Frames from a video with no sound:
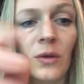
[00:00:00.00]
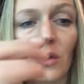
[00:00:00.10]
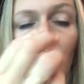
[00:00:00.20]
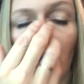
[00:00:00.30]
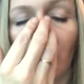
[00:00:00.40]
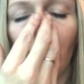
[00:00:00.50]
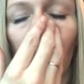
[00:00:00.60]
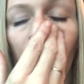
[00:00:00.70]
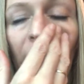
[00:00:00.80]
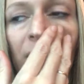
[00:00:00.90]
sorry,
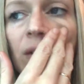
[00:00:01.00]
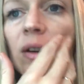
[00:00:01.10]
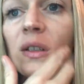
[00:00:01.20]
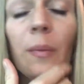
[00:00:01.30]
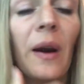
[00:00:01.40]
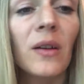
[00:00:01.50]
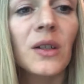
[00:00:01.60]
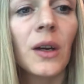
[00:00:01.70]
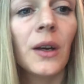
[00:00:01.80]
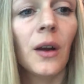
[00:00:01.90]
not bacteria, it's a
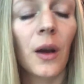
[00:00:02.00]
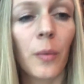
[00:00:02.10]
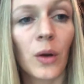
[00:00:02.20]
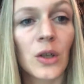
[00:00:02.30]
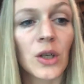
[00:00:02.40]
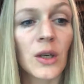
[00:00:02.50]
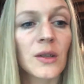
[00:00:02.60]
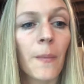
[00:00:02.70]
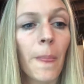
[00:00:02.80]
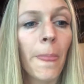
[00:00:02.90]
parasite, I apologize.